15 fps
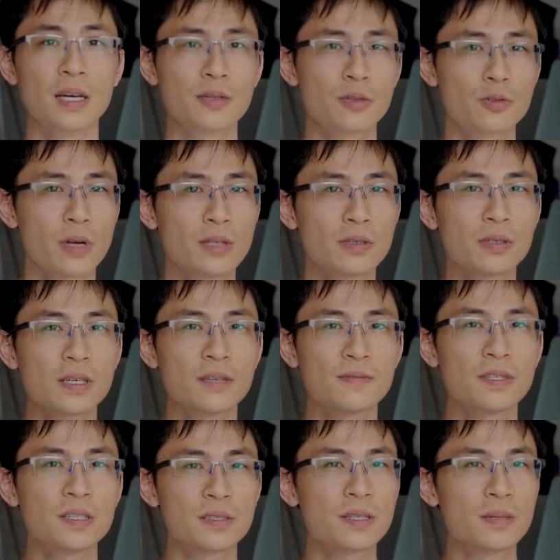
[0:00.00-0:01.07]
to try to
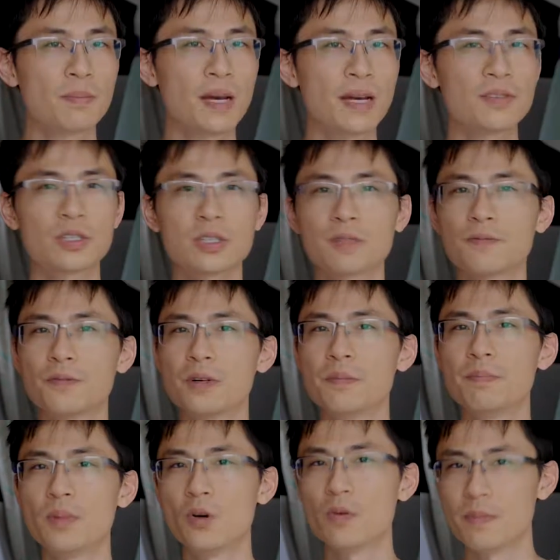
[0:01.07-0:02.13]
convince the mind just for a
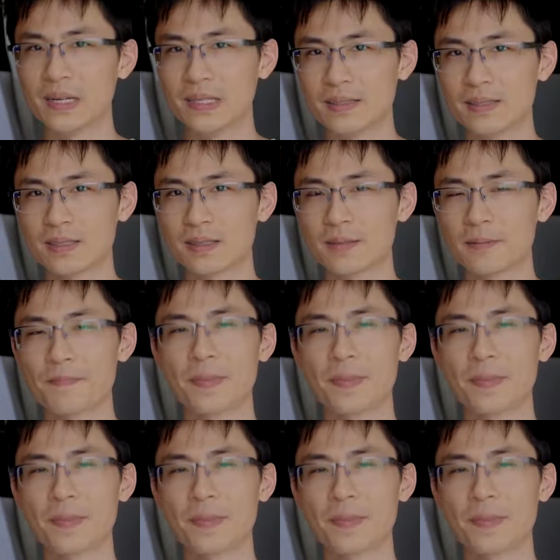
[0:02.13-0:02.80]
moment